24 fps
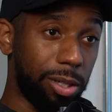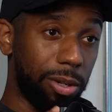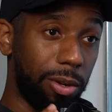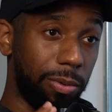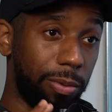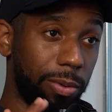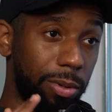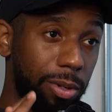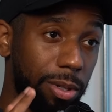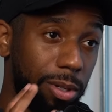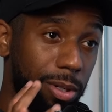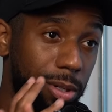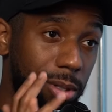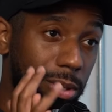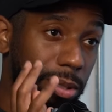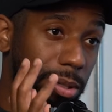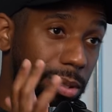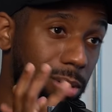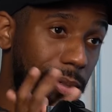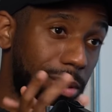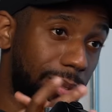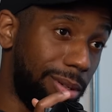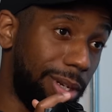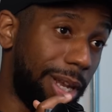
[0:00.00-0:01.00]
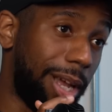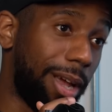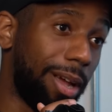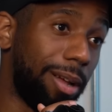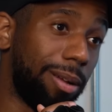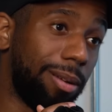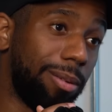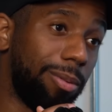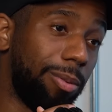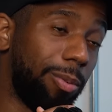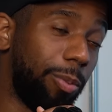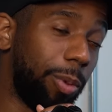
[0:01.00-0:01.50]
yourself because
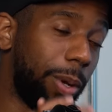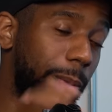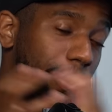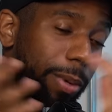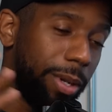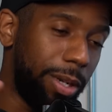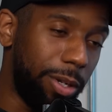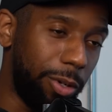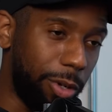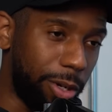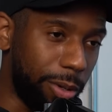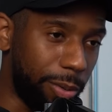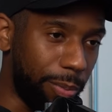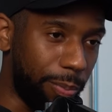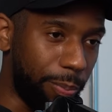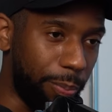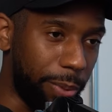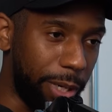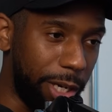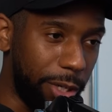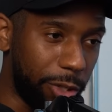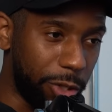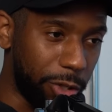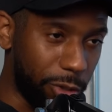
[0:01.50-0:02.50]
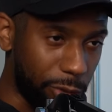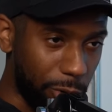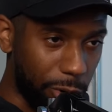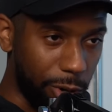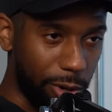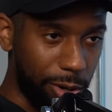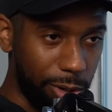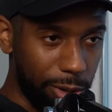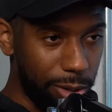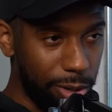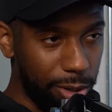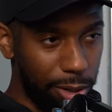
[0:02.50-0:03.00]
yeah, women you can be
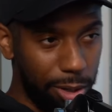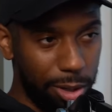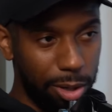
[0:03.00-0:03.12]
strong